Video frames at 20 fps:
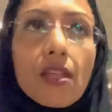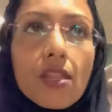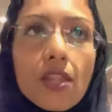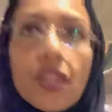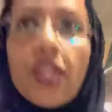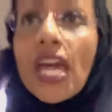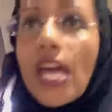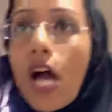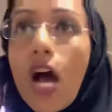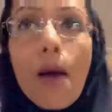
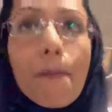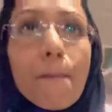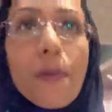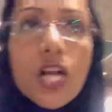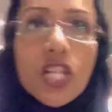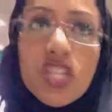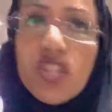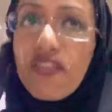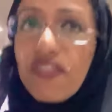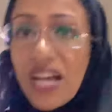They are
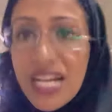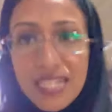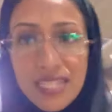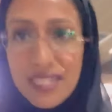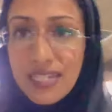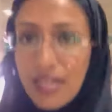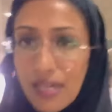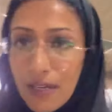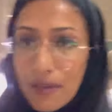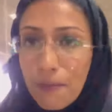much
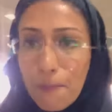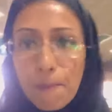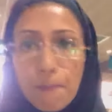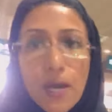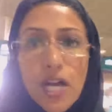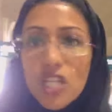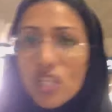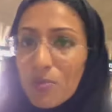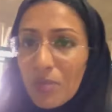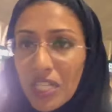faster,
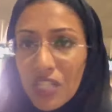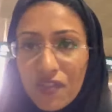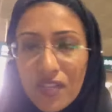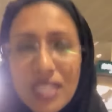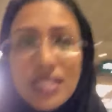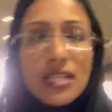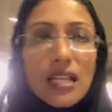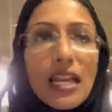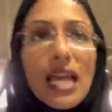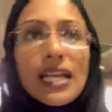much
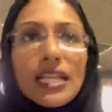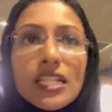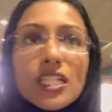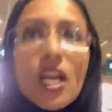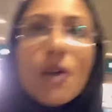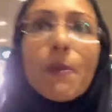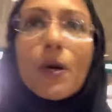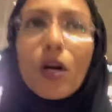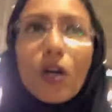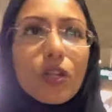faster, like
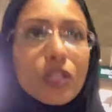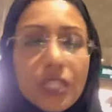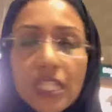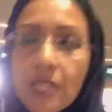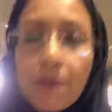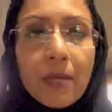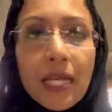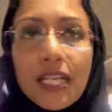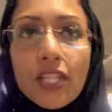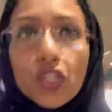double the
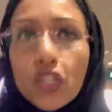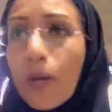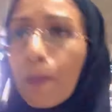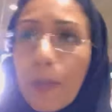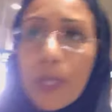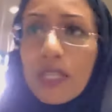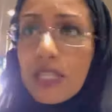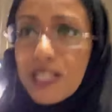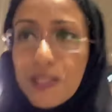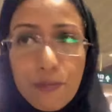speed,
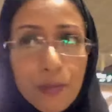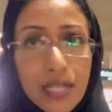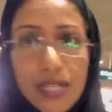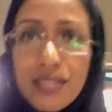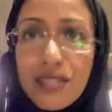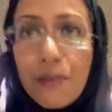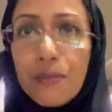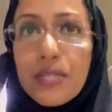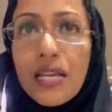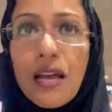triple the speed
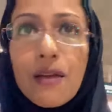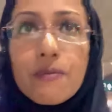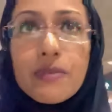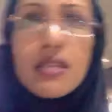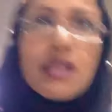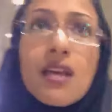sometimes.